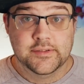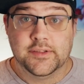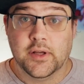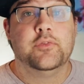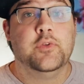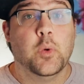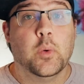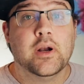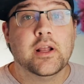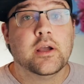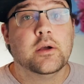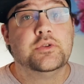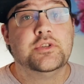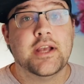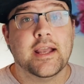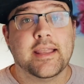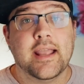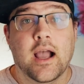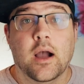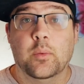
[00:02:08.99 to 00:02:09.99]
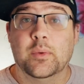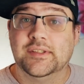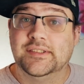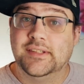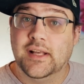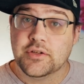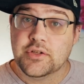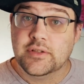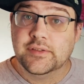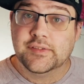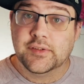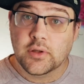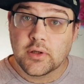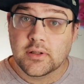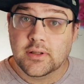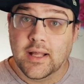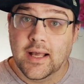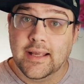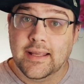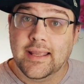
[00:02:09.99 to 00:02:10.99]
So if you want to go check out what sessions
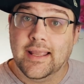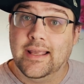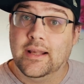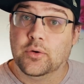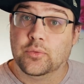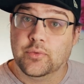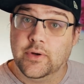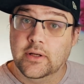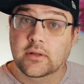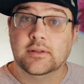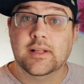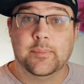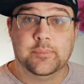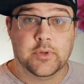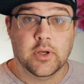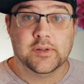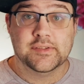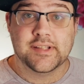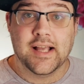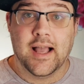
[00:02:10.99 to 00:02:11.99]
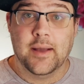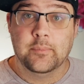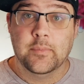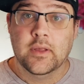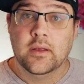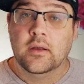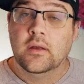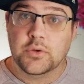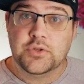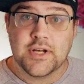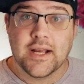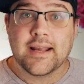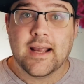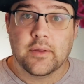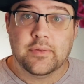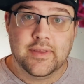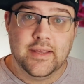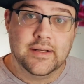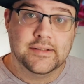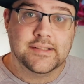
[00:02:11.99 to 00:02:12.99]
look like in a real Leptos app, go check
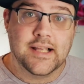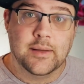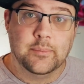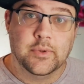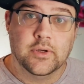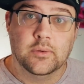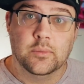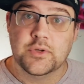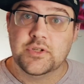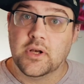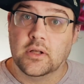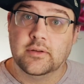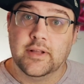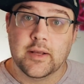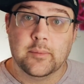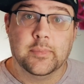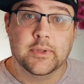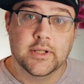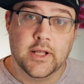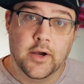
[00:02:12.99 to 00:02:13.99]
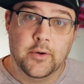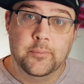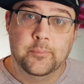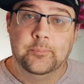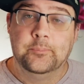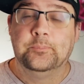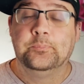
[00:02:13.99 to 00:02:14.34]
out the example, which I'll link below.